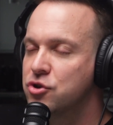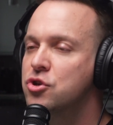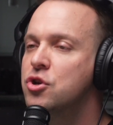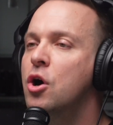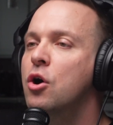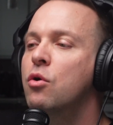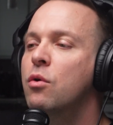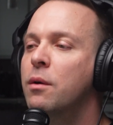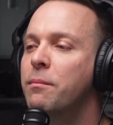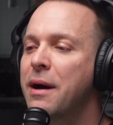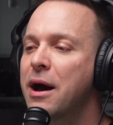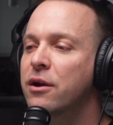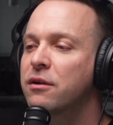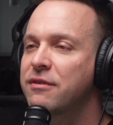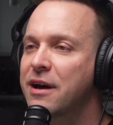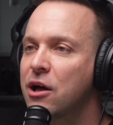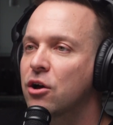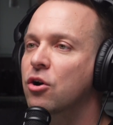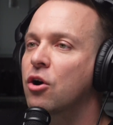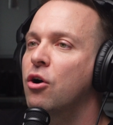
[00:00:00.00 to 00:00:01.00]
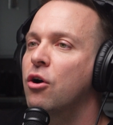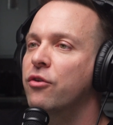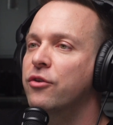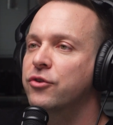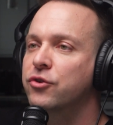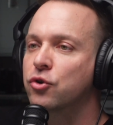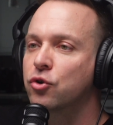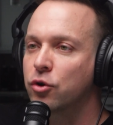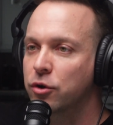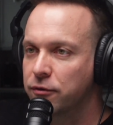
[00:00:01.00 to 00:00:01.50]
no amount of alcohol
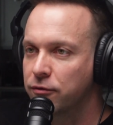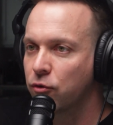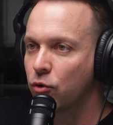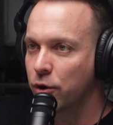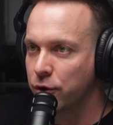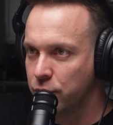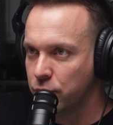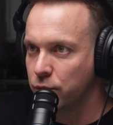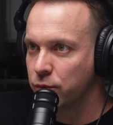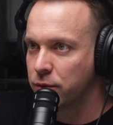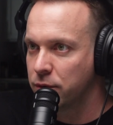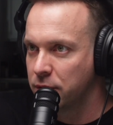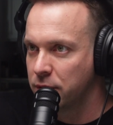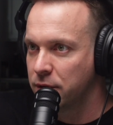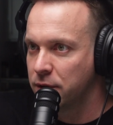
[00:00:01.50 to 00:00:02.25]
that's good for you.